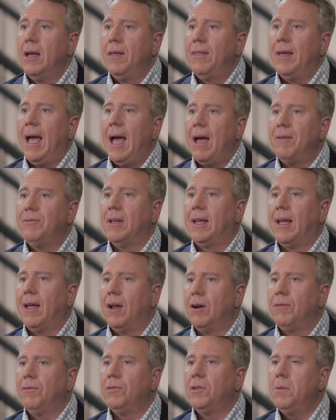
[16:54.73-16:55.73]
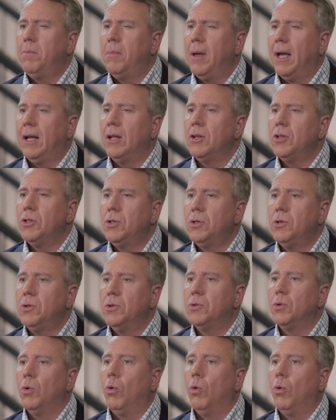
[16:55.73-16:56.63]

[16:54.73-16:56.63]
they have to carefully pick and choose